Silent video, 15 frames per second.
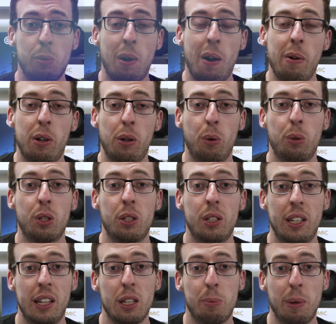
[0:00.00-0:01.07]
as well, I can also
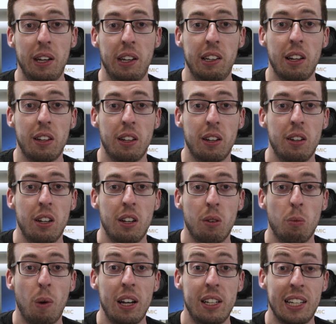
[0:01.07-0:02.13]
see this being another
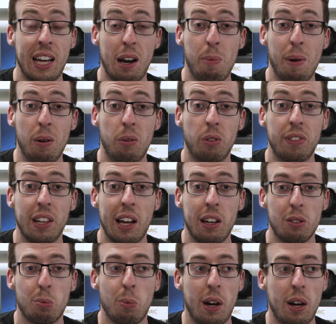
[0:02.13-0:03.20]
way to help out with that
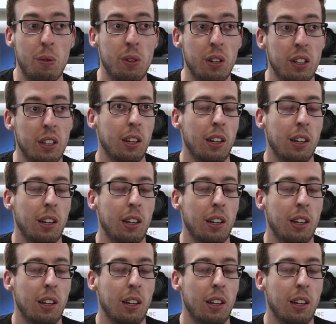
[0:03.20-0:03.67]
as well.